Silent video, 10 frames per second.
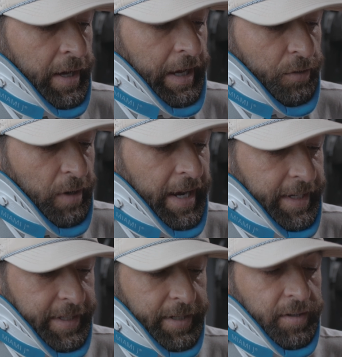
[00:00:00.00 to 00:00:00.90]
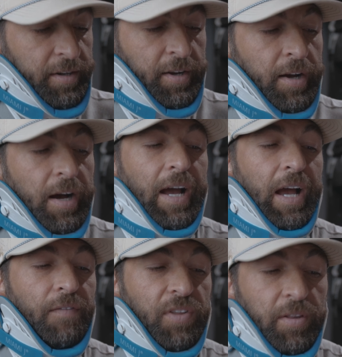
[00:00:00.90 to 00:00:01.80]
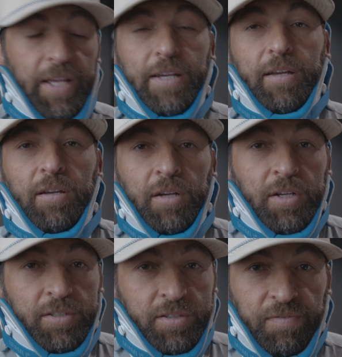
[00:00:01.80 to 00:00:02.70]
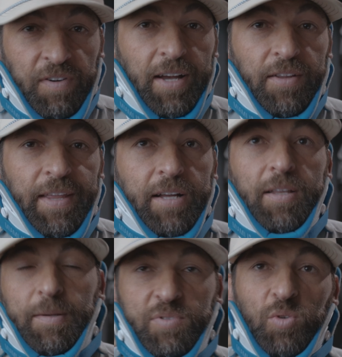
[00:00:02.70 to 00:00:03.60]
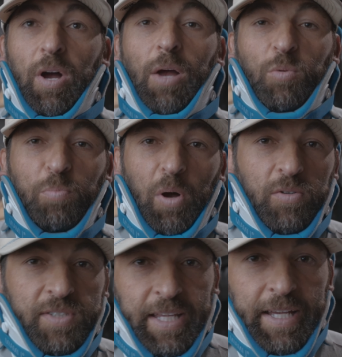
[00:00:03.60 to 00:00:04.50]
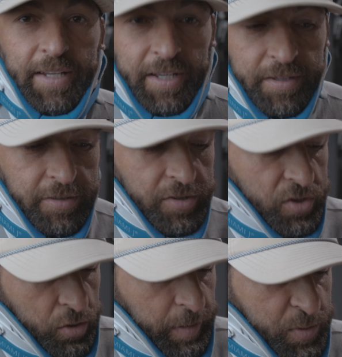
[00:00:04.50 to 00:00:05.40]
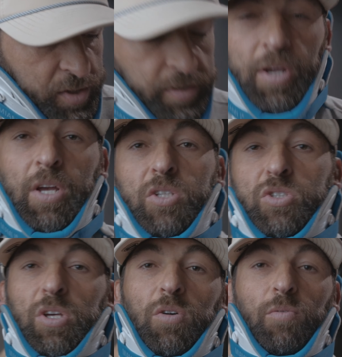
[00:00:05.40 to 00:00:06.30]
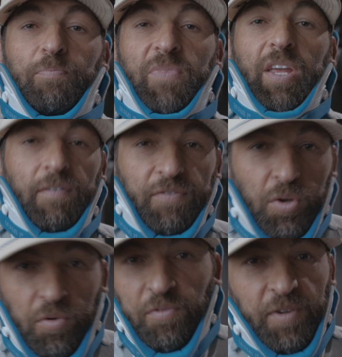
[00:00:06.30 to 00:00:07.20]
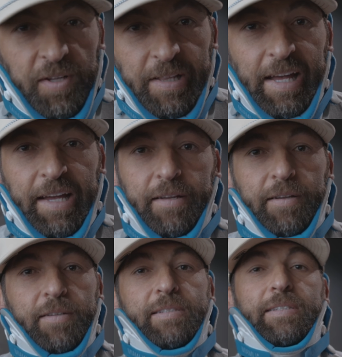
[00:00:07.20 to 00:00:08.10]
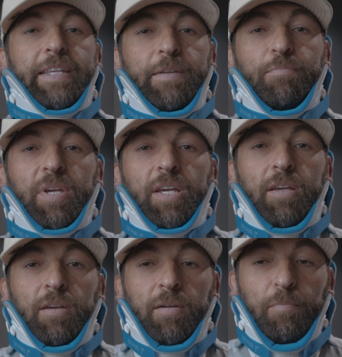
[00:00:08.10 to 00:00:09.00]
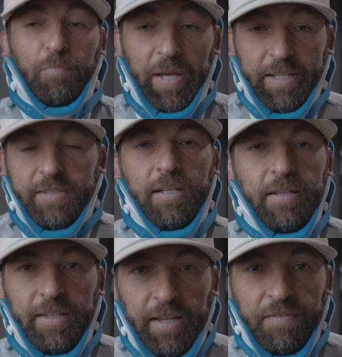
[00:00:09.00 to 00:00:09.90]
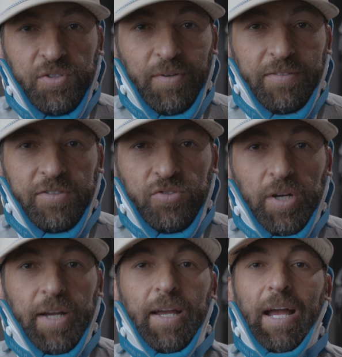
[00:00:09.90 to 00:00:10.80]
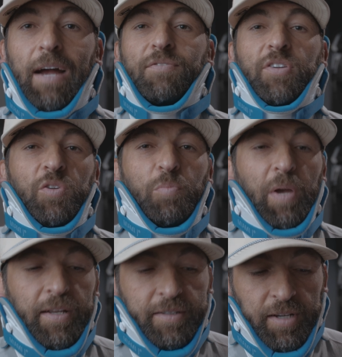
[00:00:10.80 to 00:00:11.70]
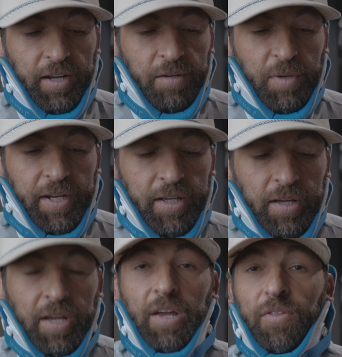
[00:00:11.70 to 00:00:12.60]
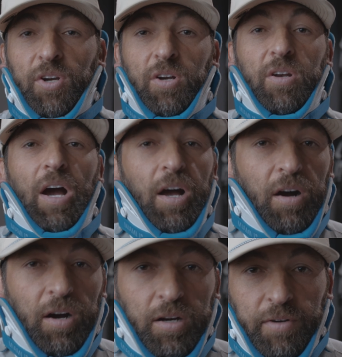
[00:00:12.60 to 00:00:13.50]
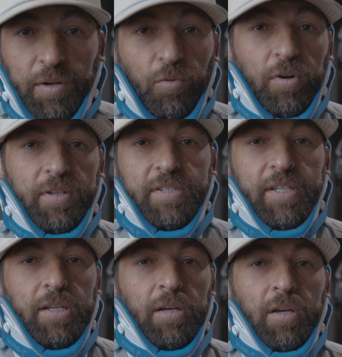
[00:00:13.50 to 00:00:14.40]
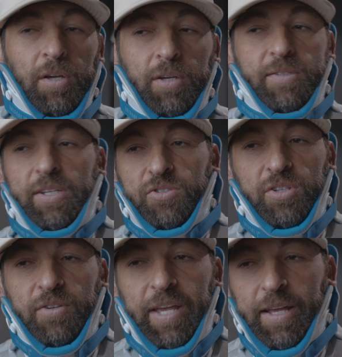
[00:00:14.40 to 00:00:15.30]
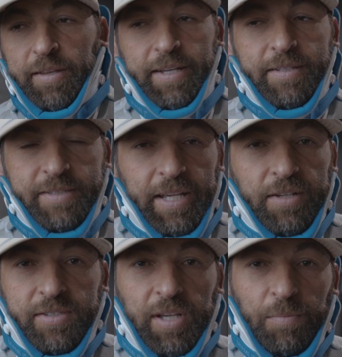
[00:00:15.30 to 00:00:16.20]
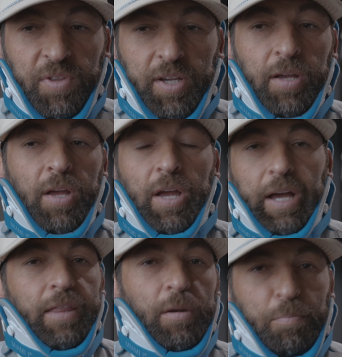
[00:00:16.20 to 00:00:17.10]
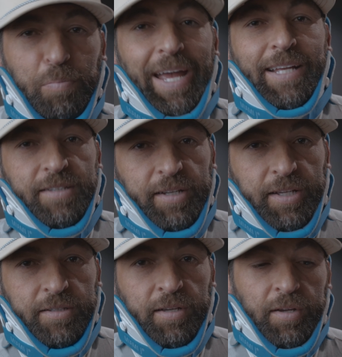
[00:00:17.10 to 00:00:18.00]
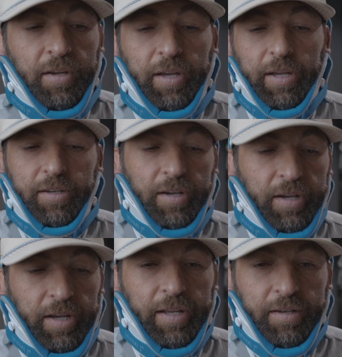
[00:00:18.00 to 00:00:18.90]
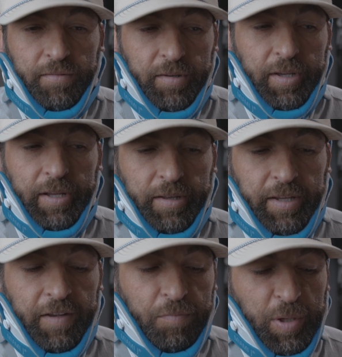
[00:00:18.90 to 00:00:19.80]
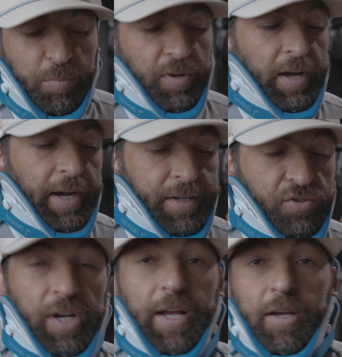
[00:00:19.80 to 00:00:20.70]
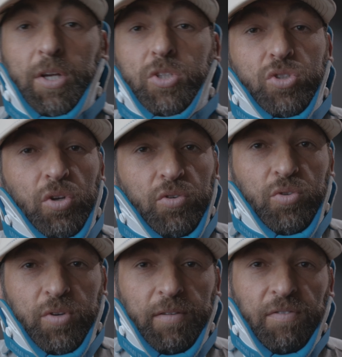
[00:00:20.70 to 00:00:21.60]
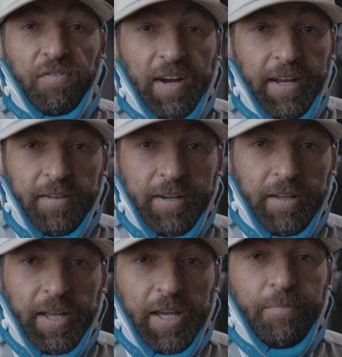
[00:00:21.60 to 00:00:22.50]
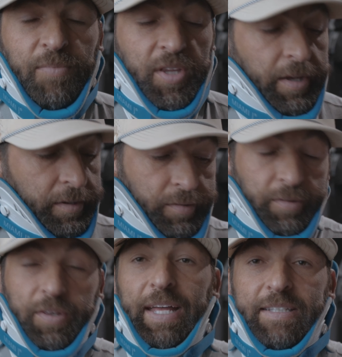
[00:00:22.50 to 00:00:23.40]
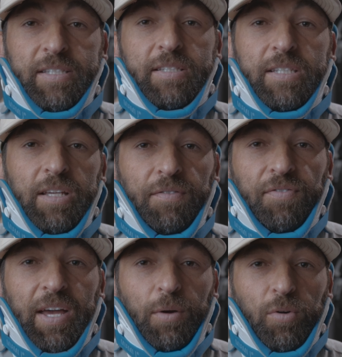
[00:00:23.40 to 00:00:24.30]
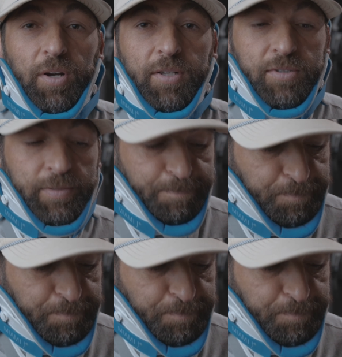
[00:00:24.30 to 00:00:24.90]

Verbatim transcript: And right here, I have the link to file that claim. So I will post that in the description. So if you feel like SleepMe basically left you out to dry after you paid a ton of money. They're not honoring warranty. Essentially, you can't like sell something and then abandon it and uh, and and leave people high and dry. So you can file a claim. Let's see if that works.